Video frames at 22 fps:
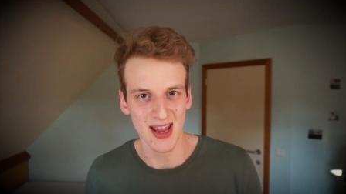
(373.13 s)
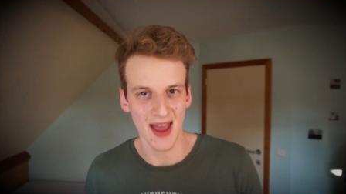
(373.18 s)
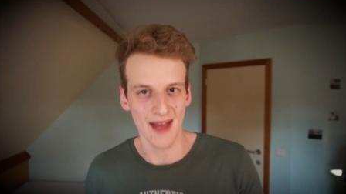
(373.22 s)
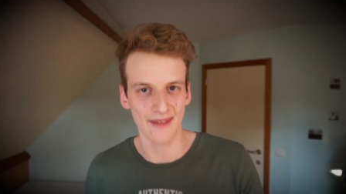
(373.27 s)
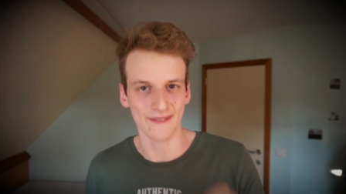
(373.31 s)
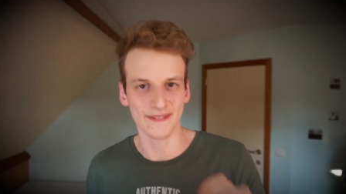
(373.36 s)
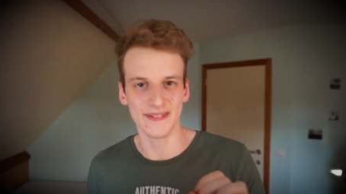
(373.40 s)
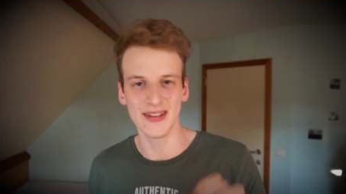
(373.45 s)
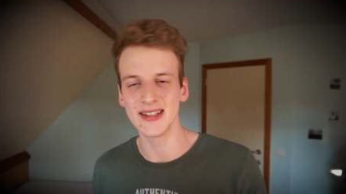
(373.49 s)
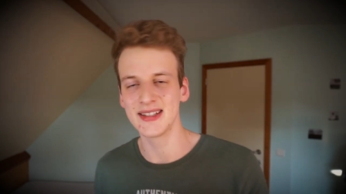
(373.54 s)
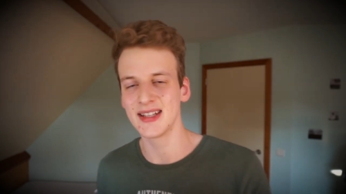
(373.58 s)

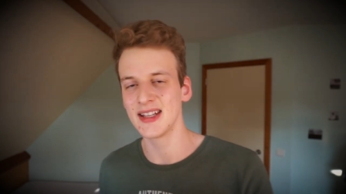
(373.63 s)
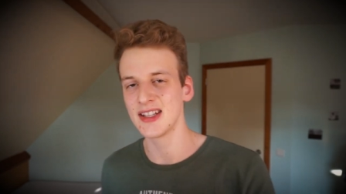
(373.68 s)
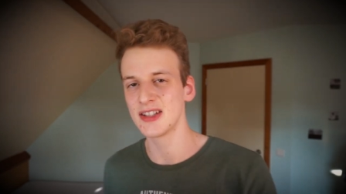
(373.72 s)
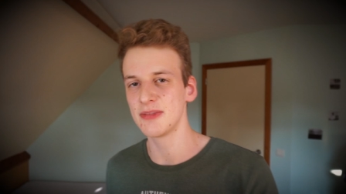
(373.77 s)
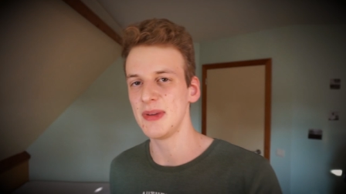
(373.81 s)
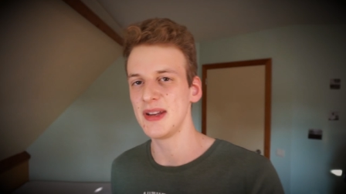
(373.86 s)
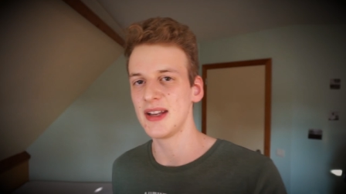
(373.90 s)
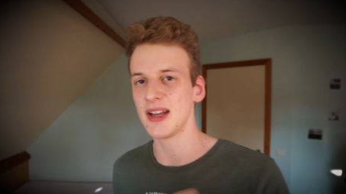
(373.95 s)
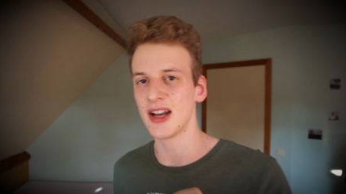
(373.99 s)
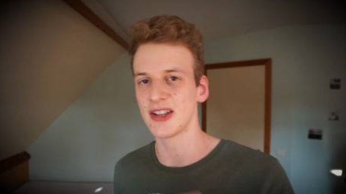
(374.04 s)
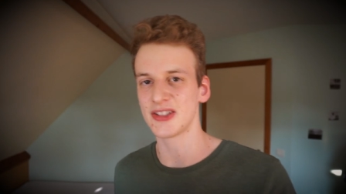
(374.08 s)
And this is
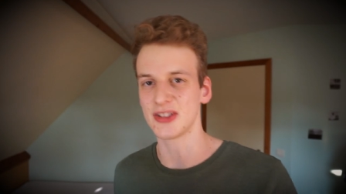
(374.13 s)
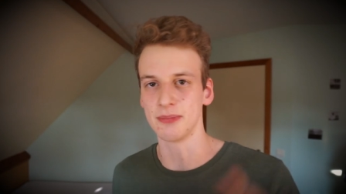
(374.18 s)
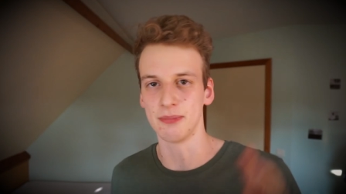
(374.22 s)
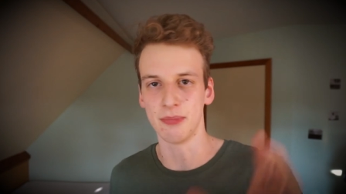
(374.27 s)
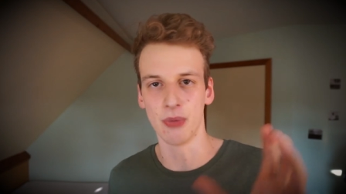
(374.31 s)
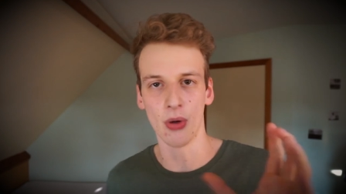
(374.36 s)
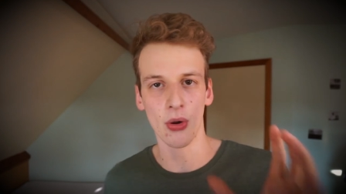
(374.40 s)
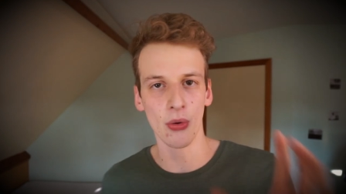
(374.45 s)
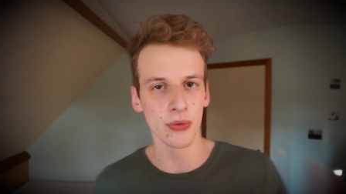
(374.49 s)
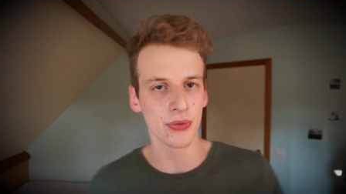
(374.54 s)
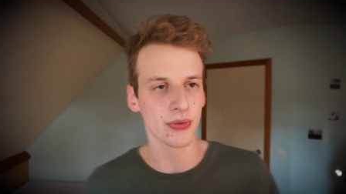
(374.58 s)
because
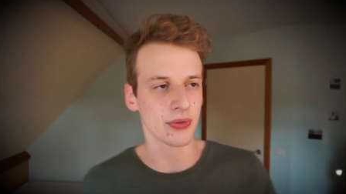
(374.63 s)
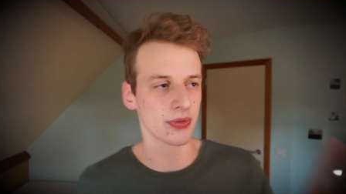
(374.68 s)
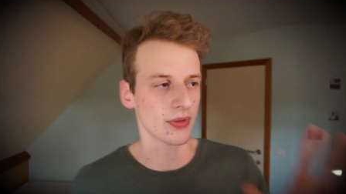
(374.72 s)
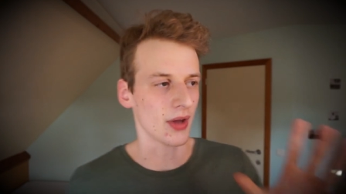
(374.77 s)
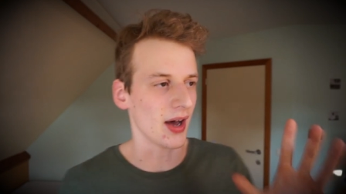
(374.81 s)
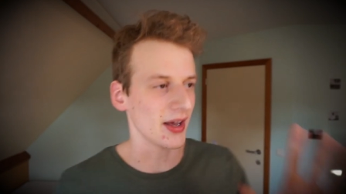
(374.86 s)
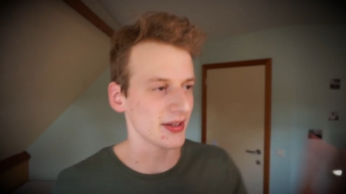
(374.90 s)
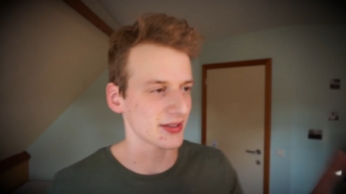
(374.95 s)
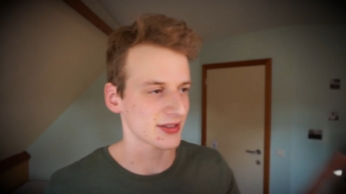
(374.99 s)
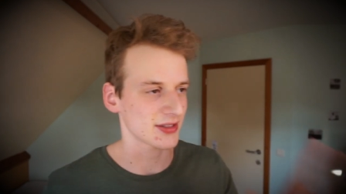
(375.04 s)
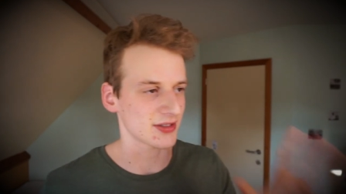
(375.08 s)
both
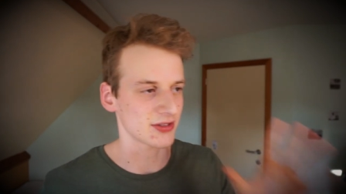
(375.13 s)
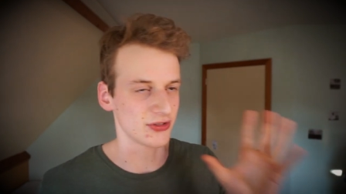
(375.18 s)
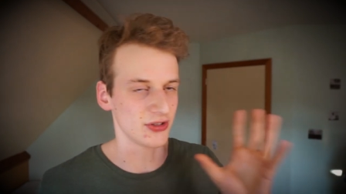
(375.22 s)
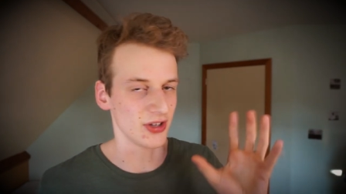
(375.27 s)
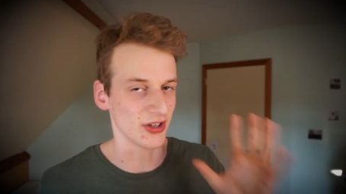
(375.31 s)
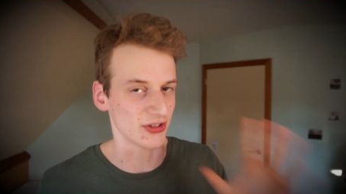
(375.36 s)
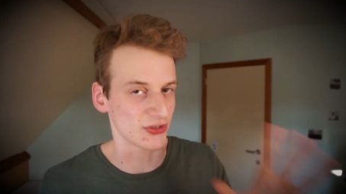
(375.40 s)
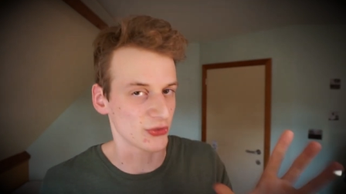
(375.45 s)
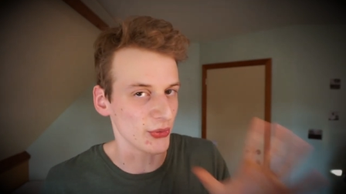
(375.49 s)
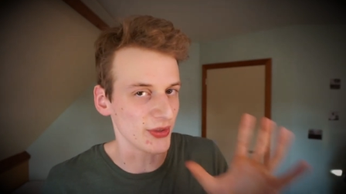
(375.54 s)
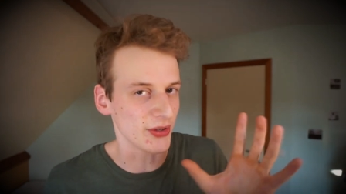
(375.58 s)
tasks
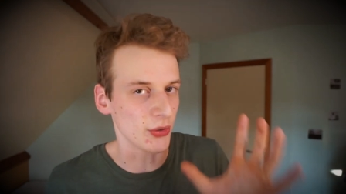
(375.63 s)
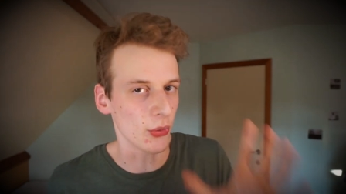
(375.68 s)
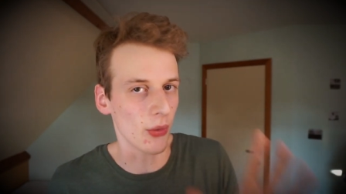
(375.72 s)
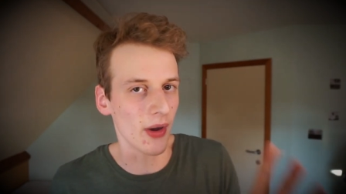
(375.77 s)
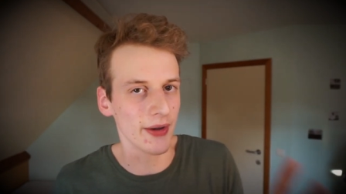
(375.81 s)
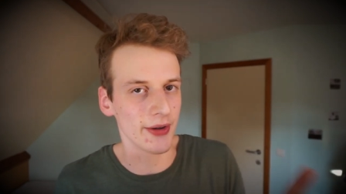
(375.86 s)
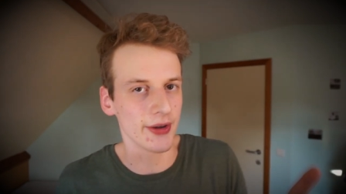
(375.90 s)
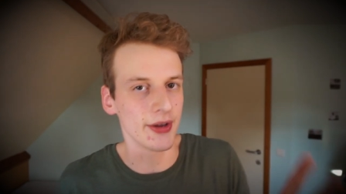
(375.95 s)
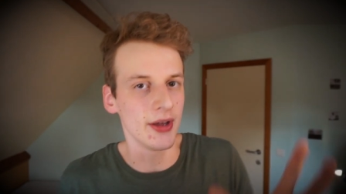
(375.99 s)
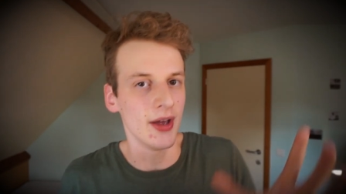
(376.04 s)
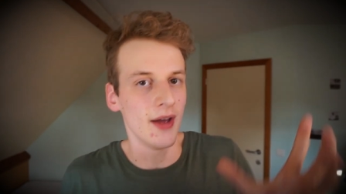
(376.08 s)
just
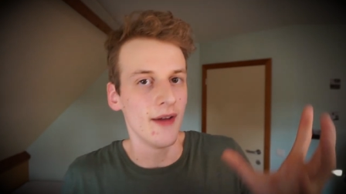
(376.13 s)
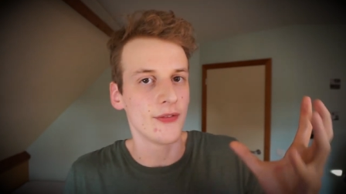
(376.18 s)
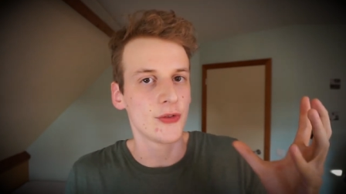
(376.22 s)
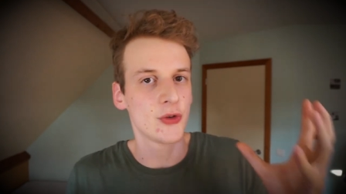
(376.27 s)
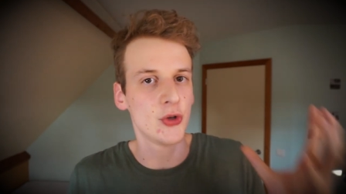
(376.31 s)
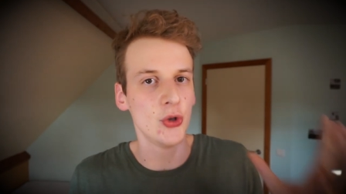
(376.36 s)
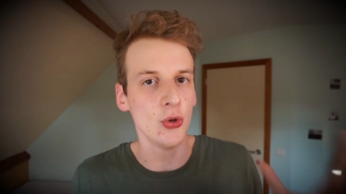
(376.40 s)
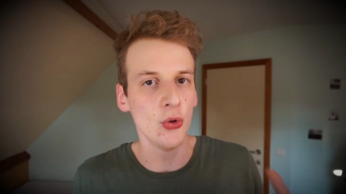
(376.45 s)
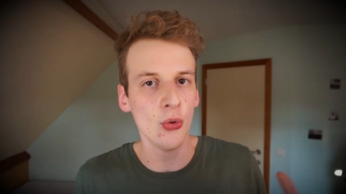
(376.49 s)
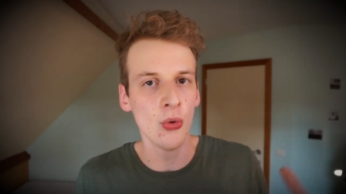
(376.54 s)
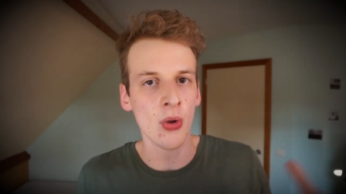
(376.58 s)
require
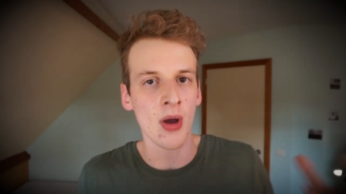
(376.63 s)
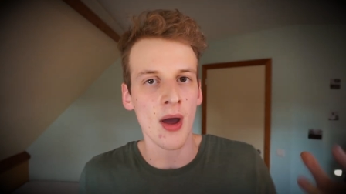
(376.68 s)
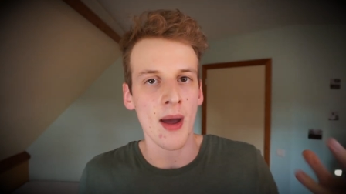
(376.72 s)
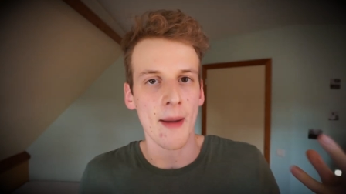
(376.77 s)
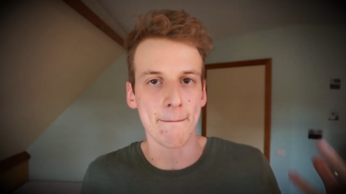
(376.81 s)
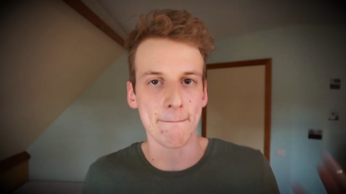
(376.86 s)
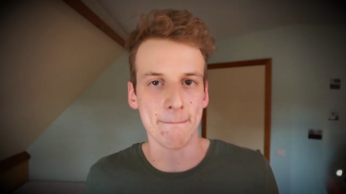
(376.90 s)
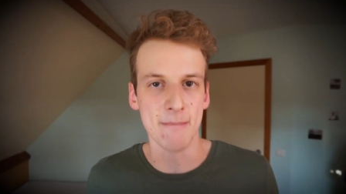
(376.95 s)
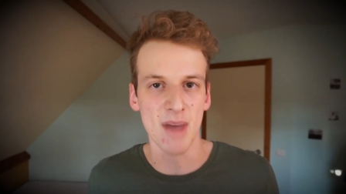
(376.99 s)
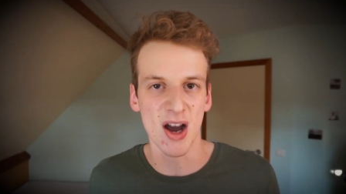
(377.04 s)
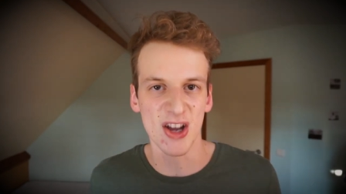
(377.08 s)
too
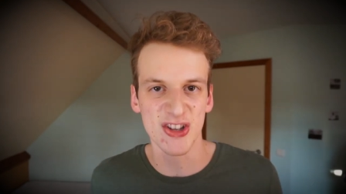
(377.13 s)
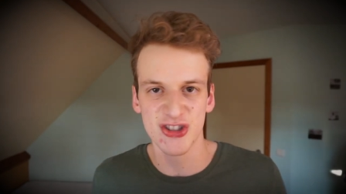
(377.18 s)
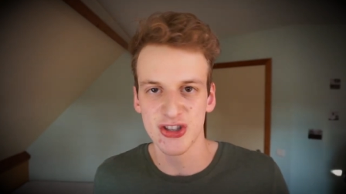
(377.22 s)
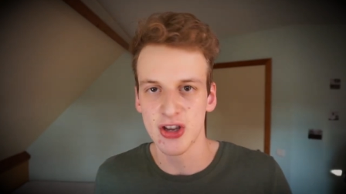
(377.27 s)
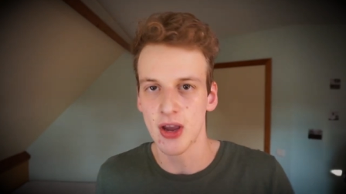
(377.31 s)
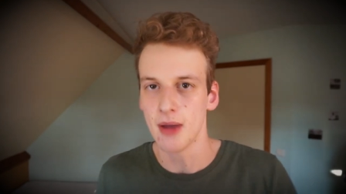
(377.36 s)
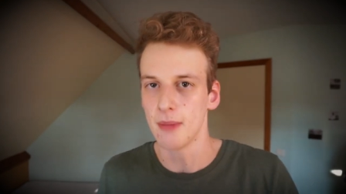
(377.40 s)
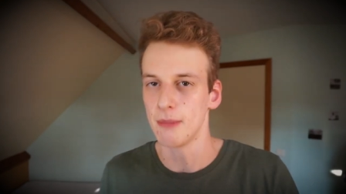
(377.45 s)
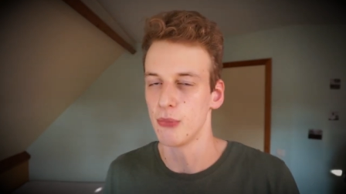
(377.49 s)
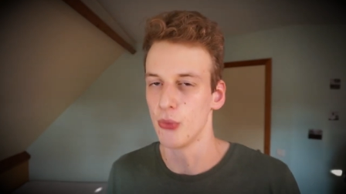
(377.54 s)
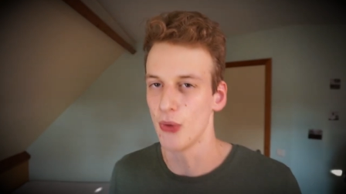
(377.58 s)
much
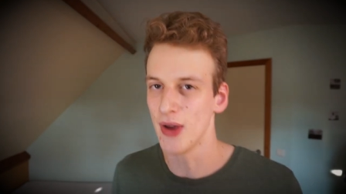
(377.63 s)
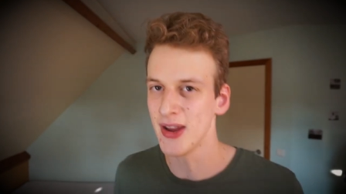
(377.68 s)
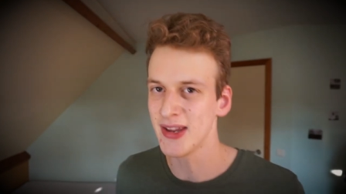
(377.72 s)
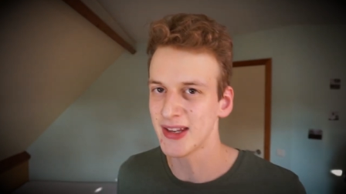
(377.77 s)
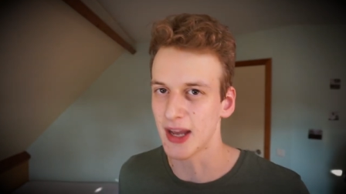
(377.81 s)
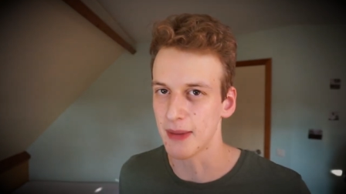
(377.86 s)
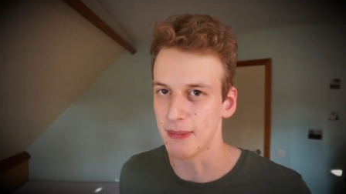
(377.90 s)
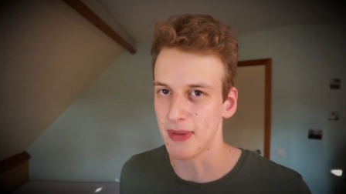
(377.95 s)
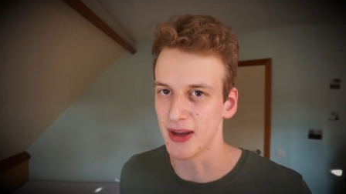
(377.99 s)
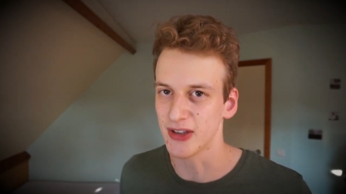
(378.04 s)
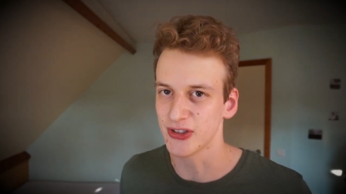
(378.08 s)
brain
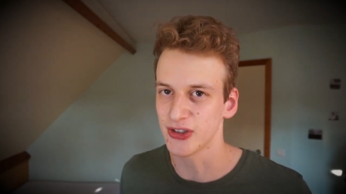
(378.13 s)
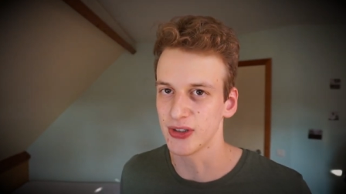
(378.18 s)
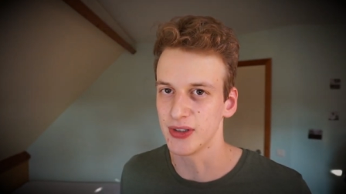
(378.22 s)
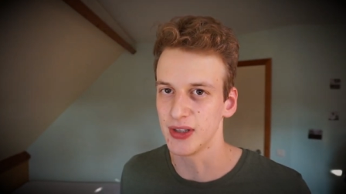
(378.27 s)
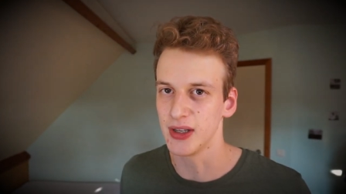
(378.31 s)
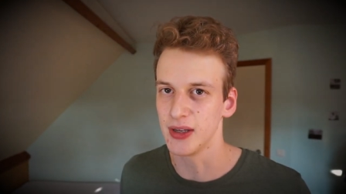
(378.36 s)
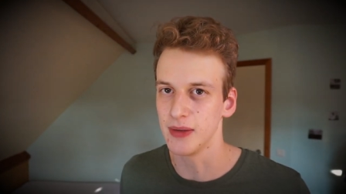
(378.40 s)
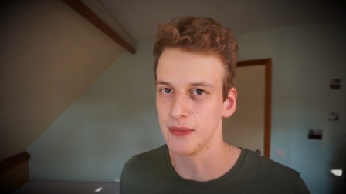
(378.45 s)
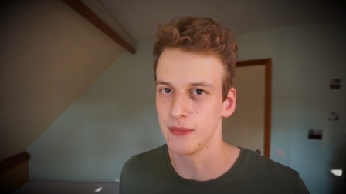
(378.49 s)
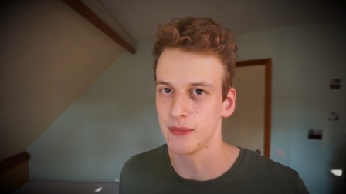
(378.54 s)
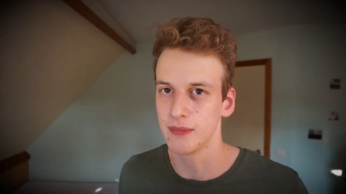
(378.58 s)

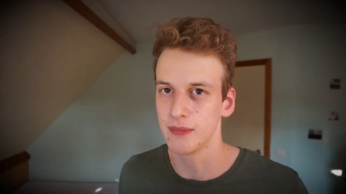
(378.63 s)
capacity.